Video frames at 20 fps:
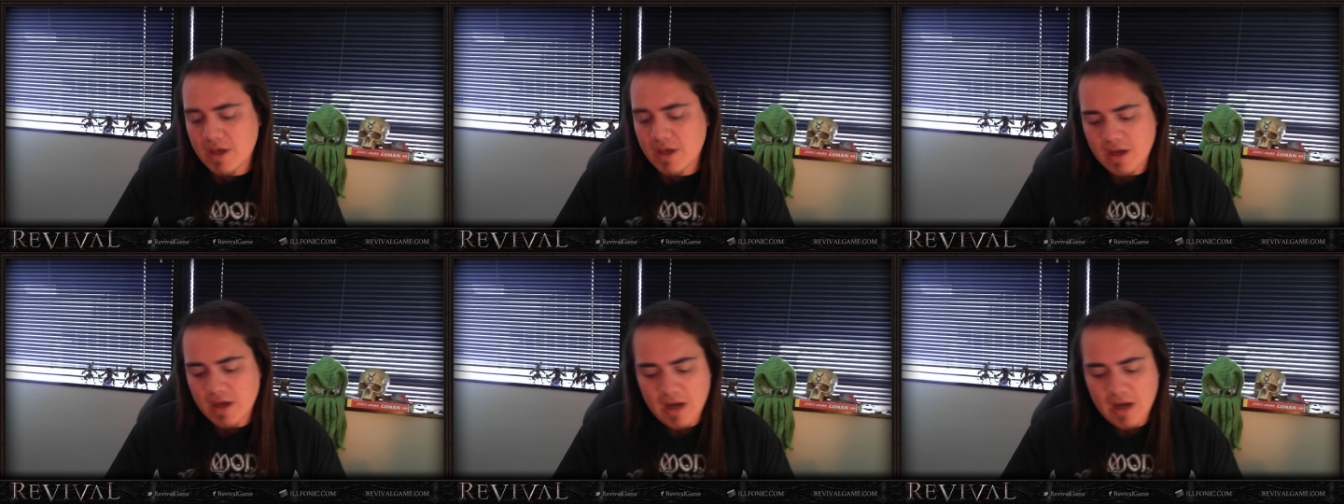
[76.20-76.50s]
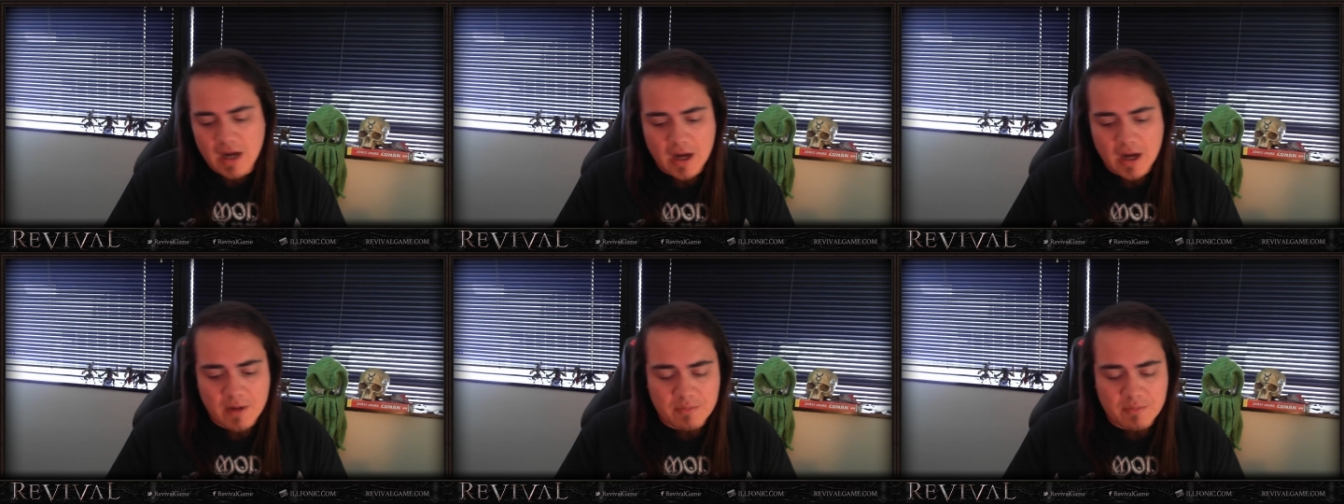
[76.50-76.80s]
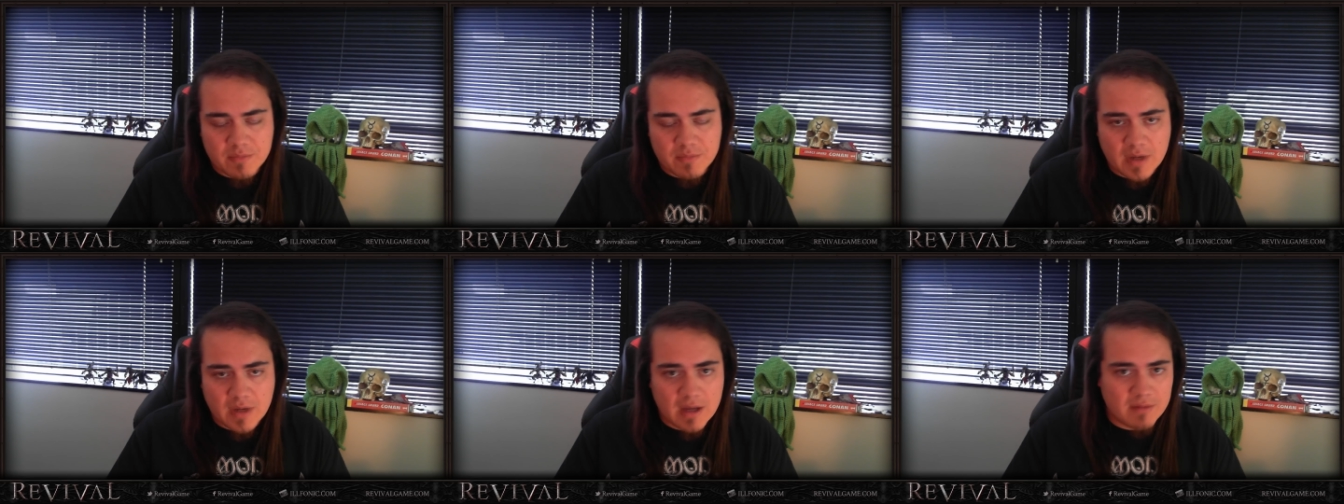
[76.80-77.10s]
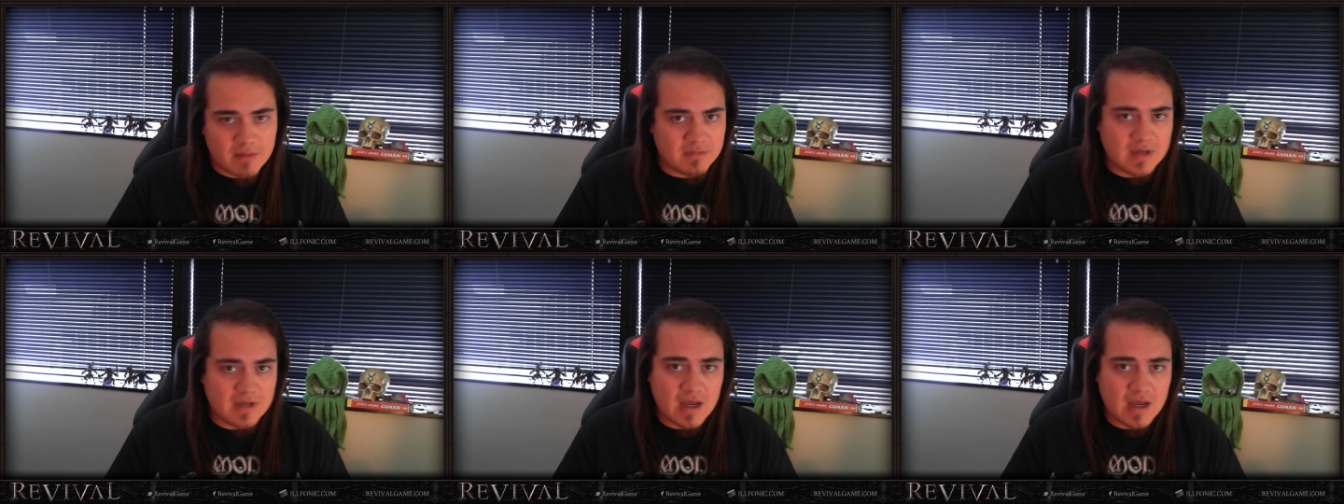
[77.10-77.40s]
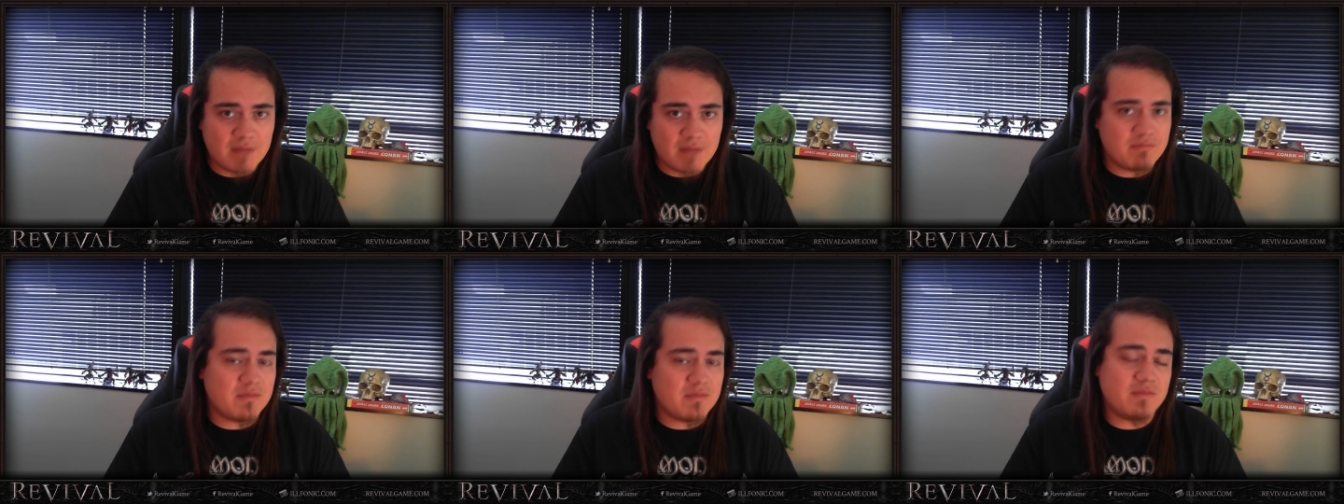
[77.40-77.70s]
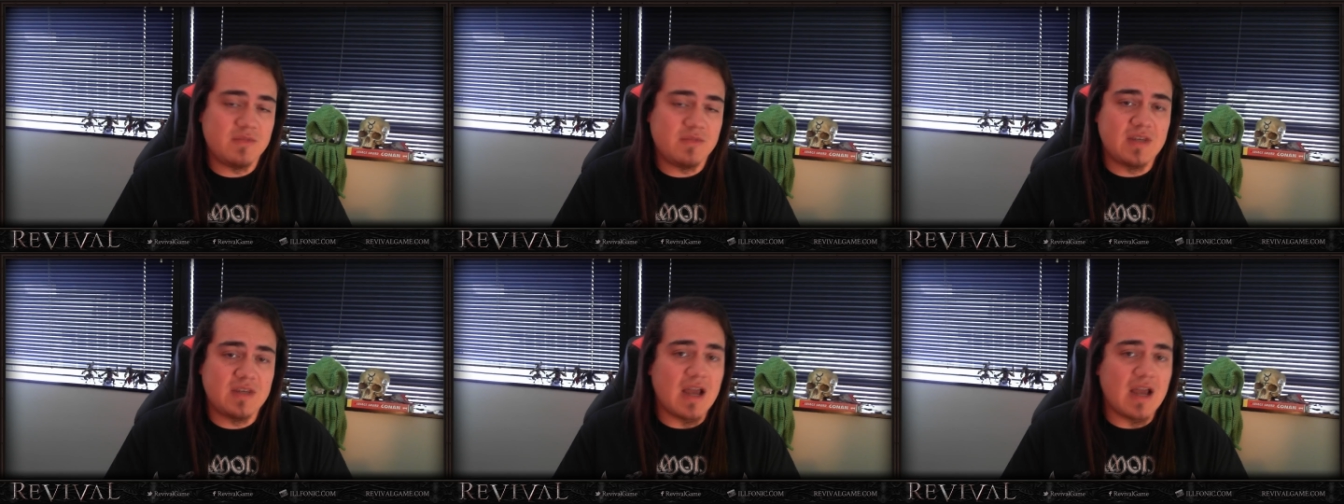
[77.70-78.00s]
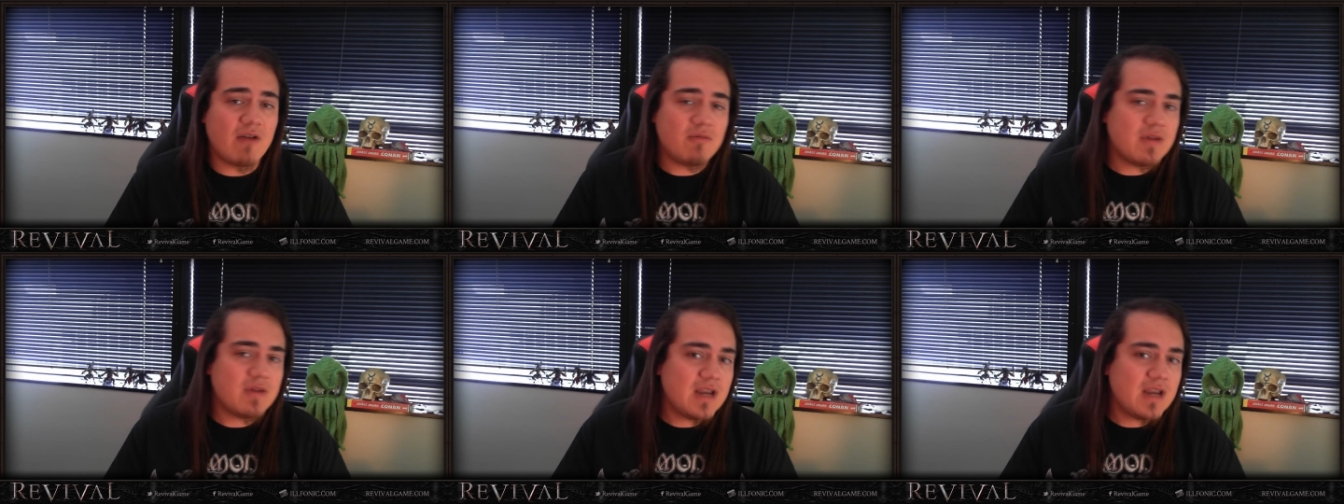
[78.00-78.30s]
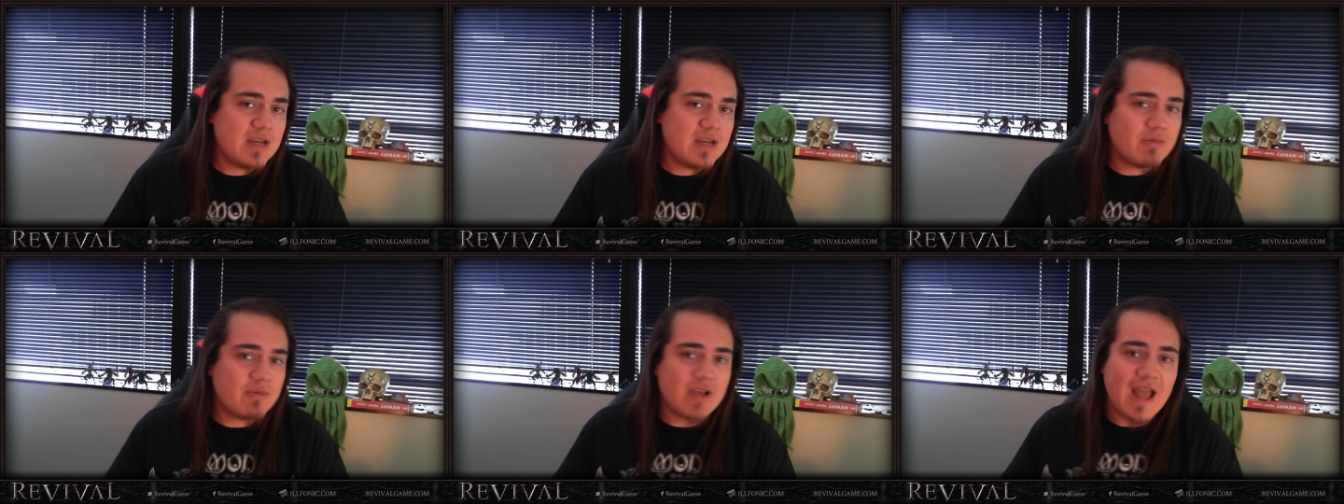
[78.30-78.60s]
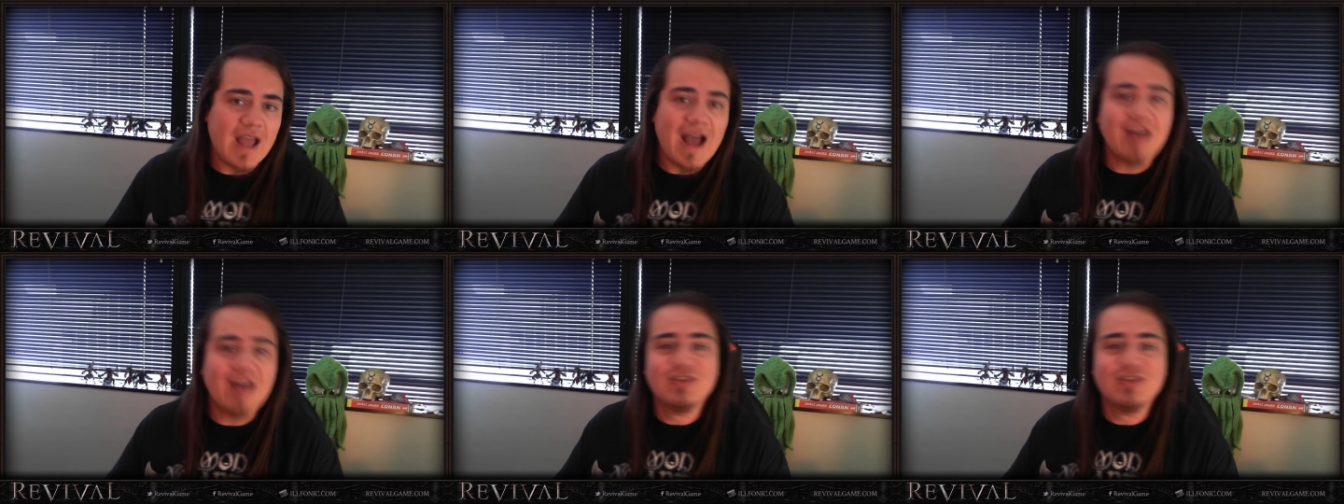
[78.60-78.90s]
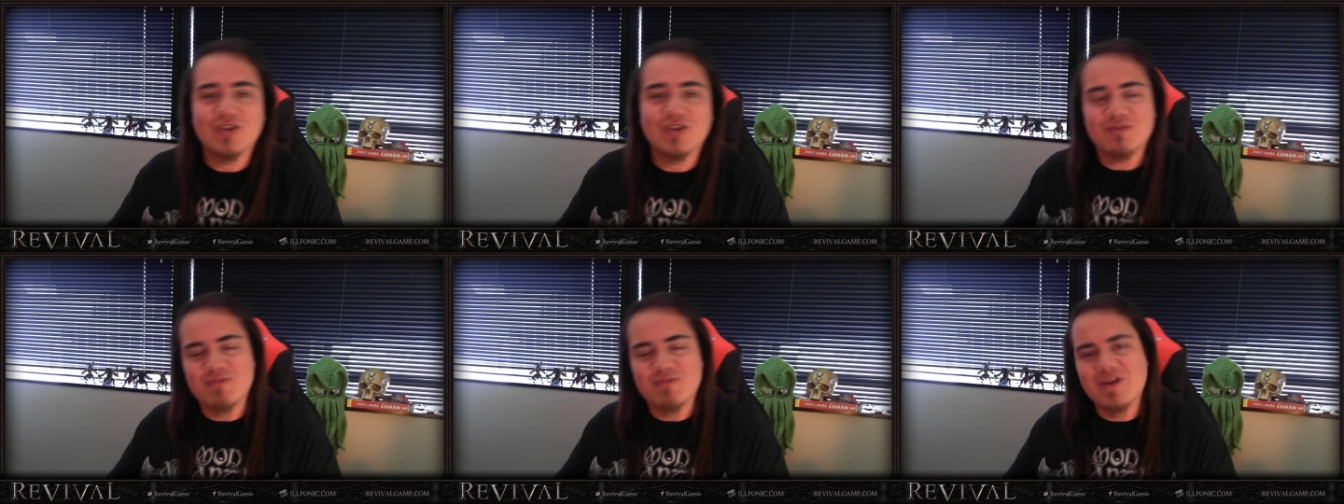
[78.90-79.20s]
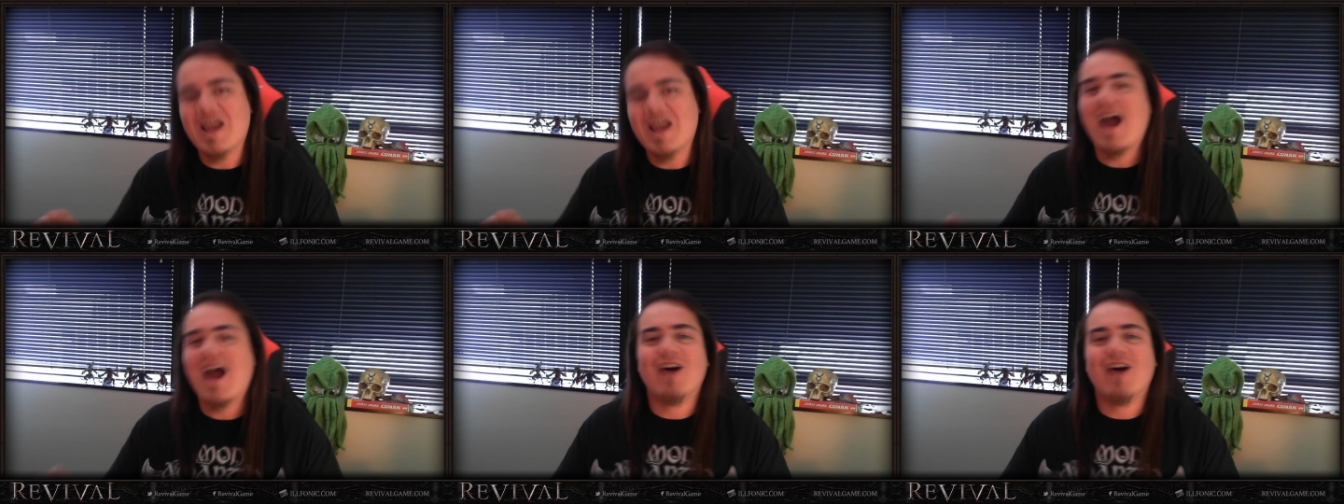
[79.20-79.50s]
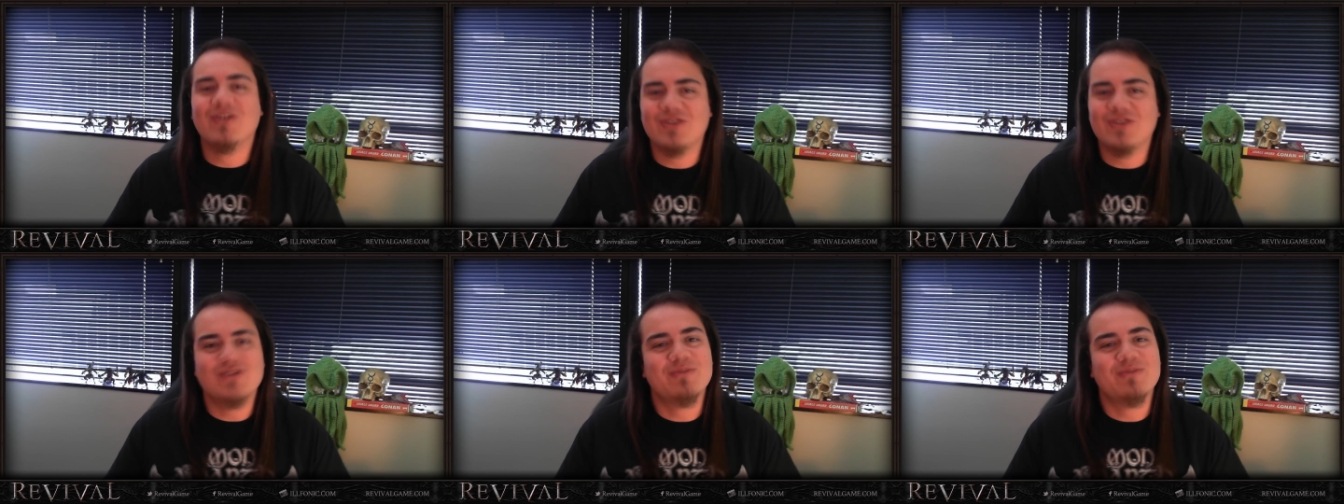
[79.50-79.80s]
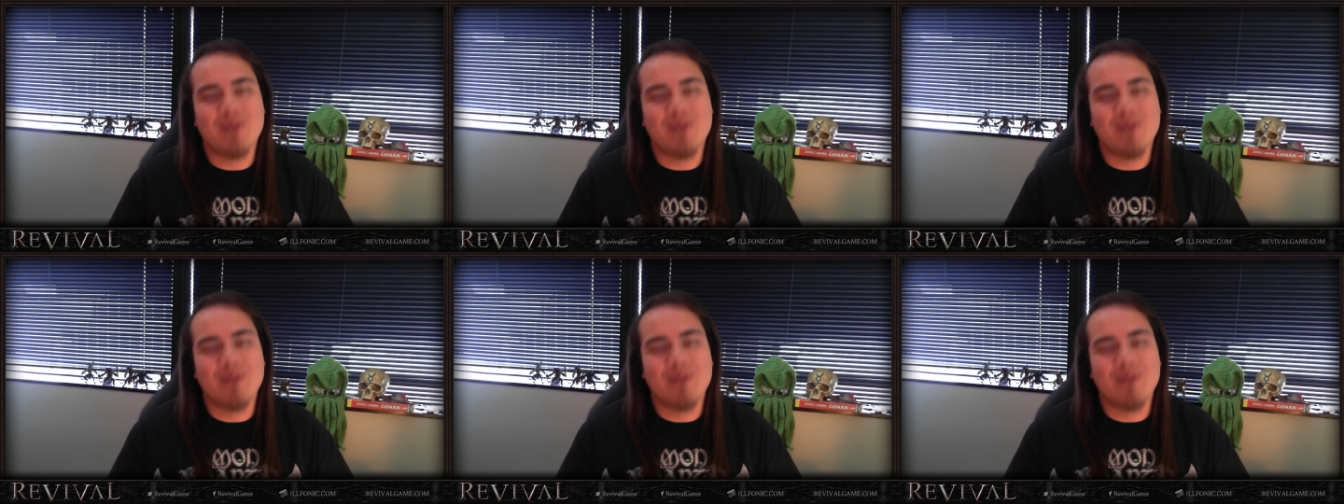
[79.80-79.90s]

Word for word: Um, I'm, I'm doubt anybody has those many houses,